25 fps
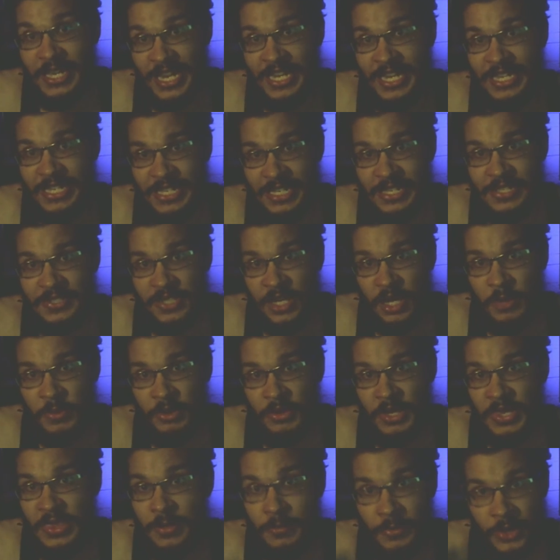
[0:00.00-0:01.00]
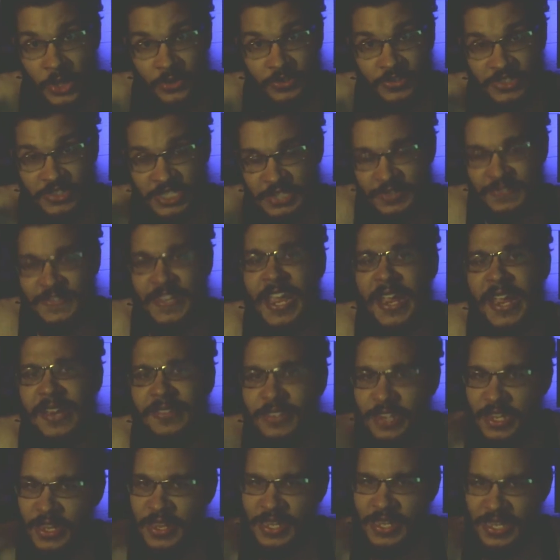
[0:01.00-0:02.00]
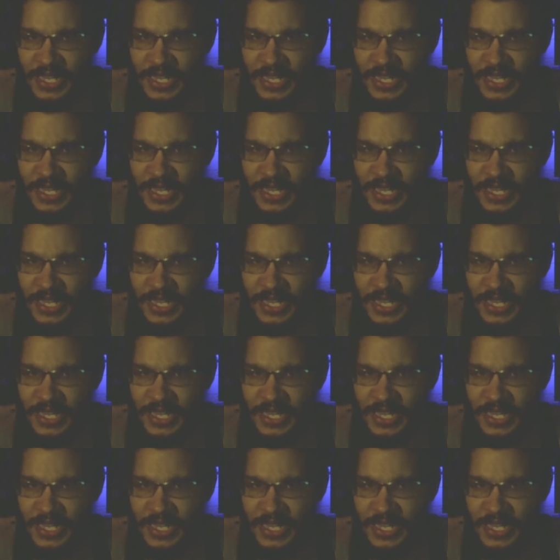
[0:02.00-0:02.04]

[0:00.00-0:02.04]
AEW in the most stacked,